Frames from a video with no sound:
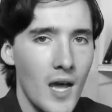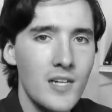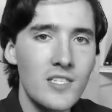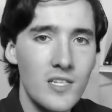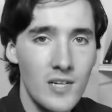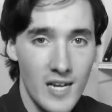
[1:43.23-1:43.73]

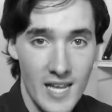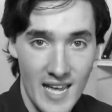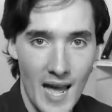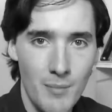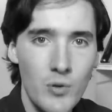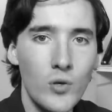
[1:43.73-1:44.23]
And certainly
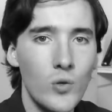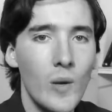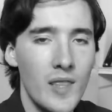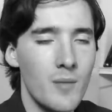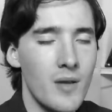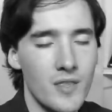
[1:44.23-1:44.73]

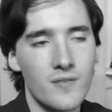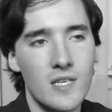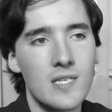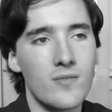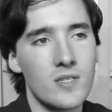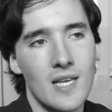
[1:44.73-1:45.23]
Camus in The Myth of
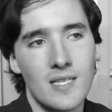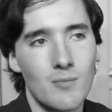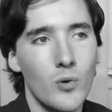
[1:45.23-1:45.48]
Sisyphus has